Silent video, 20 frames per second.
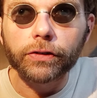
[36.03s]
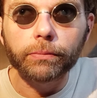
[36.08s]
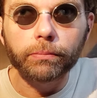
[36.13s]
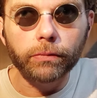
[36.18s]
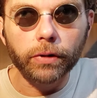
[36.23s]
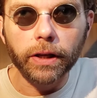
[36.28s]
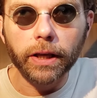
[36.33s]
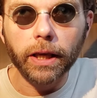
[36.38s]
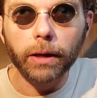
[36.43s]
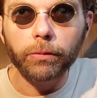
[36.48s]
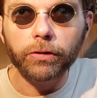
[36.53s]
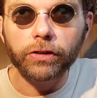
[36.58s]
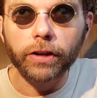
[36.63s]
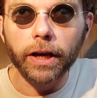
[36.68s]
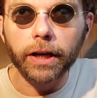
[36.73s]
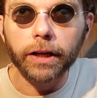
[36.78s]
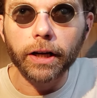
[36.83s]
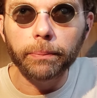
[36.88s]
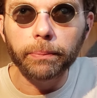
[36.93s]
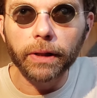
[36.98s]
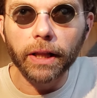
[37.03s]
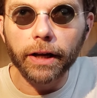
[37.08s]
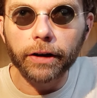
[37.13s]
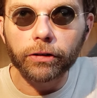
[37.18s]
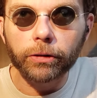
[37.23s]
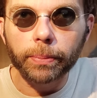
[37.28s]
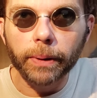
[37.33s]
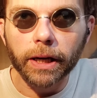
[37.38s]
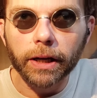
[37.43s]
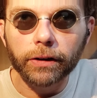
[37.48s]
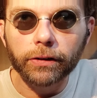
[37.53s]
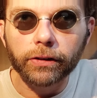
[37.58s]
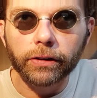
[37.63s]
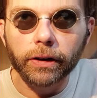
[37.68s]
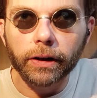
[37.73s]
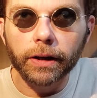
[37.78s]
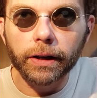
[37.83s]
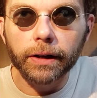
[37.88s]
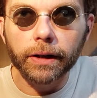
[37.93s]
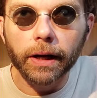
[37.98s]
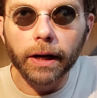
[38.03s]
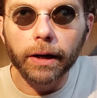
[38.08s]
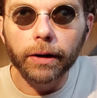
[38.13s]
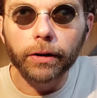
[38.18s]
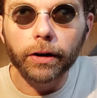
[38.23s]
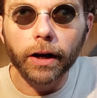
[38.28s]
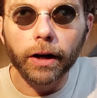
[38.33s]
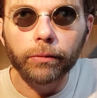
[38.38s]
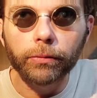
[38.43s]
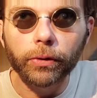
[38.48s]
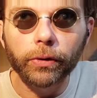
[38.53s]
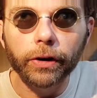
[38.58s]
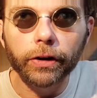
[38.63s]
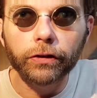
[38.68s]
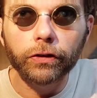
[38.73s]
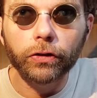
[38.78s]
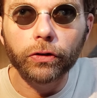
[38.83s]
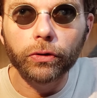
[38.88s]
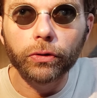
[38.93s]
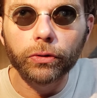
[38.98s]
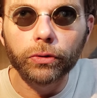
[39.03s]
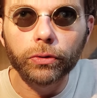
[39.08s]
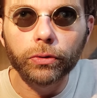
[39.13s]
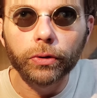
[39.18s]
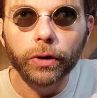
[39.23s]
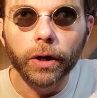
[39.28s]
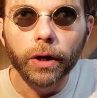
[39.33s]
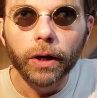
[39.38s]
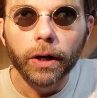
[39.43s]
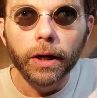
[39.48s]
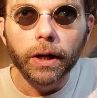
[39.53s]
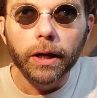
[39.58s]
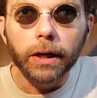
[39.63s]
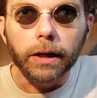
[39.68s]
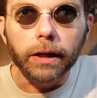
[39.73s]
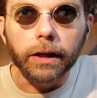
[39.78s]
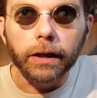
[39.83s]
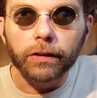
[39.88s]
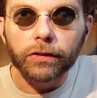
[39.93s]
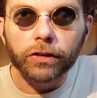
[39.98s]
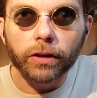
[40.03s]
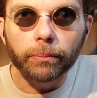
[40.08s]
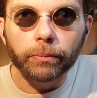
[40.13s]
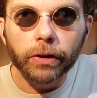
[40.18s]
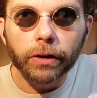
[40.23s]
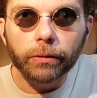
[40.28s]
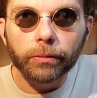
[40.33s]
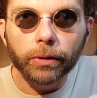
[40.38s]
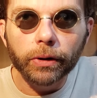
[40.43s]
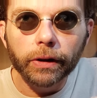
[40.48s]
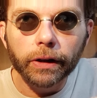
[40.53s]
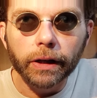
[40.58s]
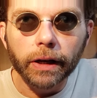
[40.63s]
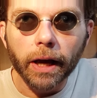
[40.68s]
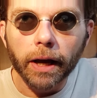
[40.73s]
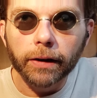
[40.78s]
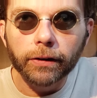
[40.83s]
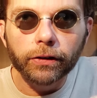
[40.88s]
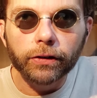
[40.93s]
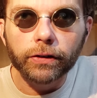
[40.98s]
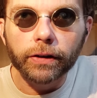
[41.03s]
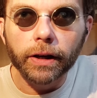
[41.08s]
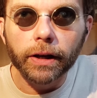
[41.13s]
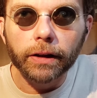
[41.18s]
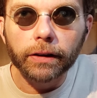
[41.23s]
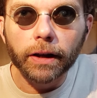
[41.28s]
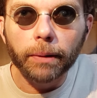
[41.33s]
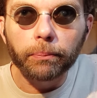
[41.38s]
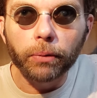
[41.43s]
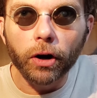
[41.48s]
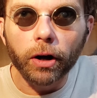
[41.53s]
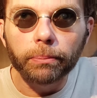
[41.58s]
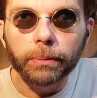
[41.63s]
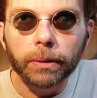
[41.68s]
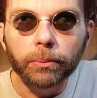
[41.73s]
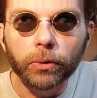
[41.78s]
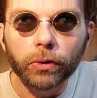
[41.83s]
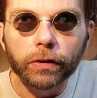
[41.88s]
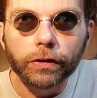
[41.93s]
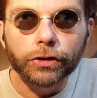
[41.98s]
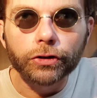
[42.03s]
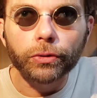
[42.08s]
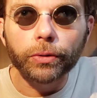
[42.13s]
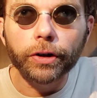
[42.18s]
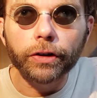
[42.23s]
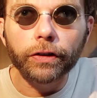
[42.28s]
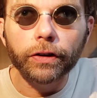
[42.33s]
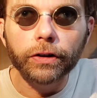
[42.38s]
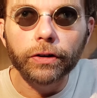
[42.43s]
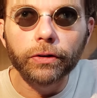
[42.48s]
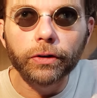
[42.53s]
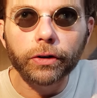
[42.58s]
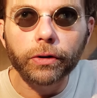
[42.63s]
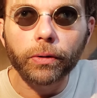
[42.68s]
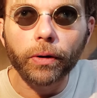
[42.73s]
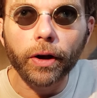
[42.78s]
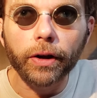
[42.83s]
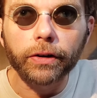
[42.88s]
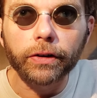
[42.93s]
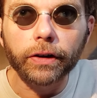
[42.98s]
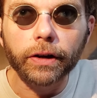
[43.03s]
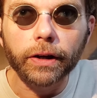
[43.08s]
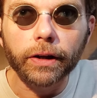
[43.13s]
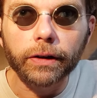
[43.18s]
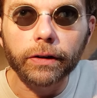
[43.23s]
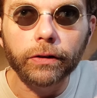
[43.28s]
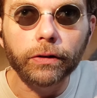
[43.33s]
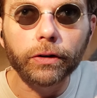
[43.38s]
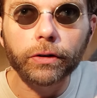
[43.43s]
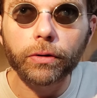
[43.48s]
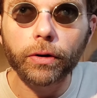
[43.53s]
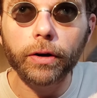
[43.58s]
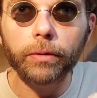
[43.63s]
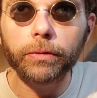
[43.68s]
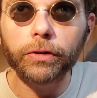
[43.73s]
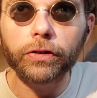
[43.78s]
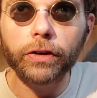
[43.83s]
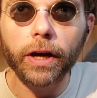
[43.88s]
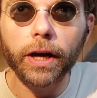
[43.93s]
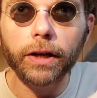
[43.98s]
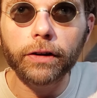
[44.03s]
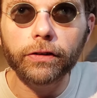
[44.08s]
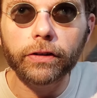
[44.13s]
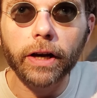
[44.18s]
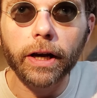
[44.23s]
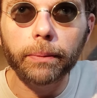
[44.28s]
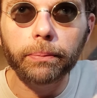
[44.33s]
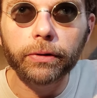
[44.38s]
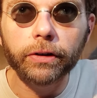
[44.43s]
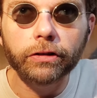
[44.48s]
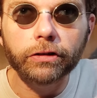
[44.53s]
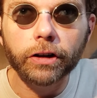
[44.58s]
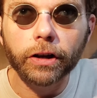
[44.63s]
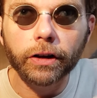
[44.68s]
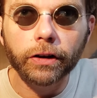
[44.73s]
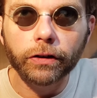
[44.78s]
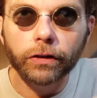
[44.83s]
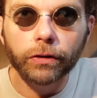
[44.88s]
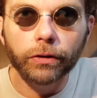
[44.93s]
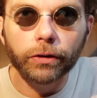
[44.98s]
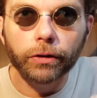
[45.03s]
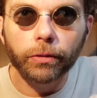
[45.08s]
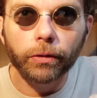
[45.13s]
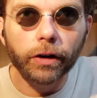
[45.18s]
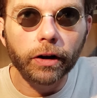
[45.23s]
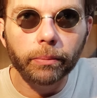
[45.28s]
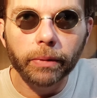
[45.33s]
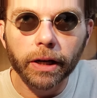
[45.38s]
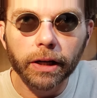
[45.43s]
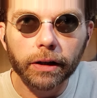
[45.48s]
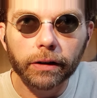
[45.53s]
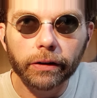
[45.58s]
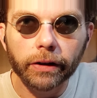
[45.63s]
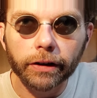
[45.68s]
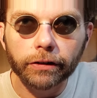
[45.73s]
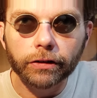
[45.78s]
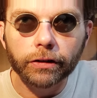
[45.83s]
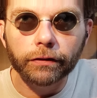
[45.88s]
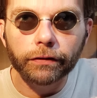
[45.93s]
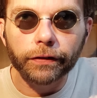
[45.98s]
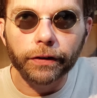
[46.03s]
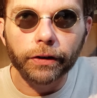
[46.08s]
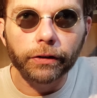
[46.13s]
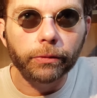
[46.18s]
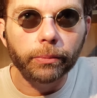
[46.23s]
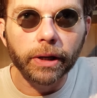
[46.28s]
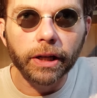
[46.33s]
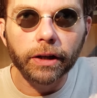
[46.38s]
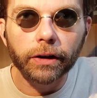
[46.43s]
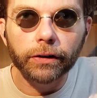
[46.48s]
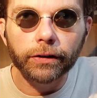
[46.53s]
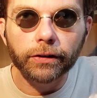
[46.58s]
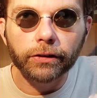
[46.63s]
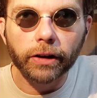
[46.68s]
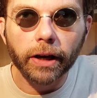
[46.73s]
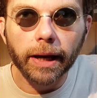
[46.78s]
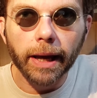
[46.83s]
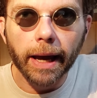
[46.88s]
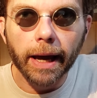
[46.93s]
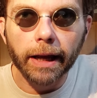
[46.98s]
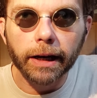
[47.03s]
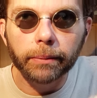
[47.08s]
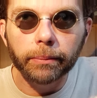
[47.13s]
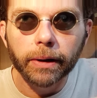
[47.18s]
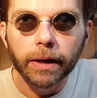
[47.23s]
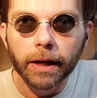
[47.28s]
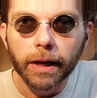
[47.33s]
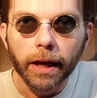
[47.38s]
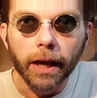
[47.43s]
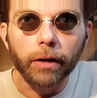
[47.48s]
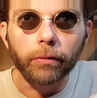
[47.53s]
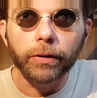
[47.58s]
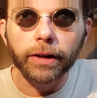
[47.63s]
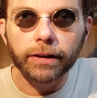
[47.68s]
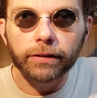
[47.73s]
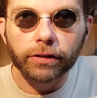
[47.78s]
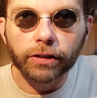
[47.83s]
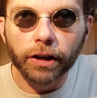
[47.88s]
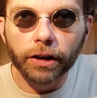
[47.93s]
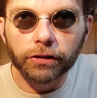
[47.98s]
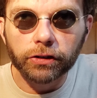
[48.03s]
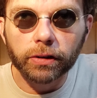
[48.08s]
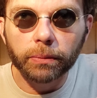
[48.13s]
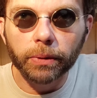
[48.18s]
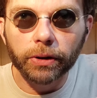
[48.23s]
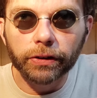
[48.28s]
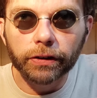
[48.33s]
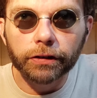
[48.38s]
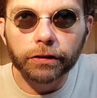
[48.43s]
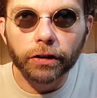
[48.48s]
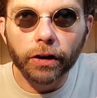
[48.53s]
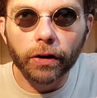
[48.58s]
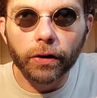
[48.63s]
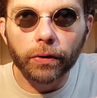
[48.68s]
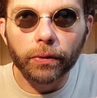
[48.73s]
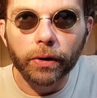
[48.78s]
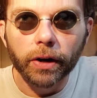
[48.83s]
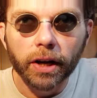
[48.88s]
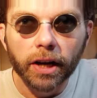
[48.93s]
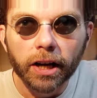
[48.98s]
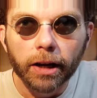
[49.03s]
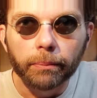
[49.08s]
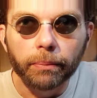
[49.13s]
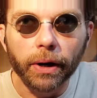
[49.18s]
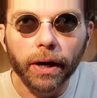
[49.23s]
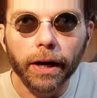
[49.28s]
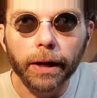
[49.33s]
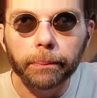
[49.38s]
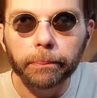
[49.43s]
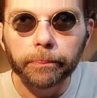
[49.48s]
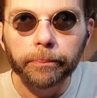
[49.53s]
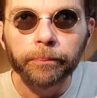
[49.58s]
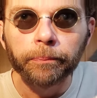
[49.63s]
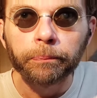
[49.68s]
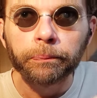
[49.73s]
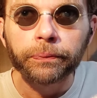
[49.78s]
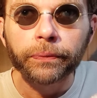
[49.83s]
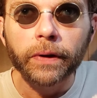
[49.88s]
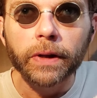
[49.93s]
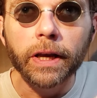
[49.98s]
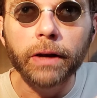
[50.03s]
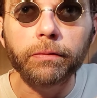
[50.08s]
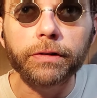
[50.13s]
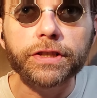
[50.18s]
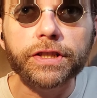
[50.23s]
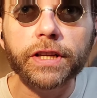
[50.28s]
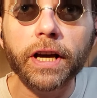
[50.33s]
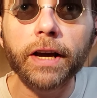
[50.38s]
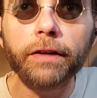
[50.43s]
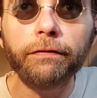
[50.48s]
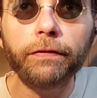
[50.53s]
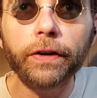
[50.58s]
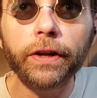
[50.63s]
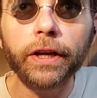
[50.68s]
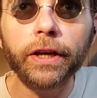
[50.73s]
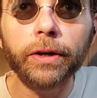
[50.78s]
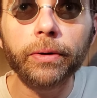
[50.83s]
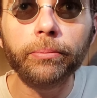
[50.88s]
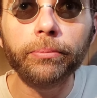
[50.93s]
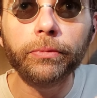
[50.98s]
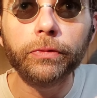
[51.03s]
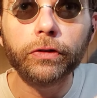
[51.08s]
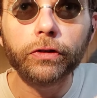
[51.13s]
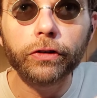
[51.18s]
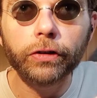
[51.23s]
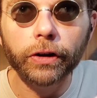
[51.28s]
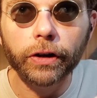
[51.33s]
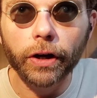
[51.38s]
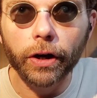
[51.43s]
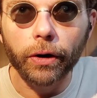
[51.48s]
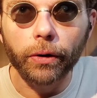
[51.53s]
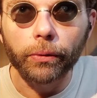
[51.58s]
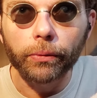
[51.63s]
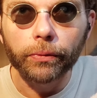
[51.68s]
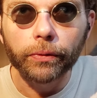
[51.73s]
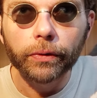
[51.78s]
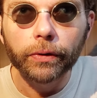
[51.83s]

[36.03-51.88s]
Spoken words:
He was taking up a lot of space, and I wanted to get something really nice that brought me more joy than Unicron did. Unicron was nice. I appreciated Unicron in my collection for as many years as I had him, and we discussed him on the show. But it was time for him to go.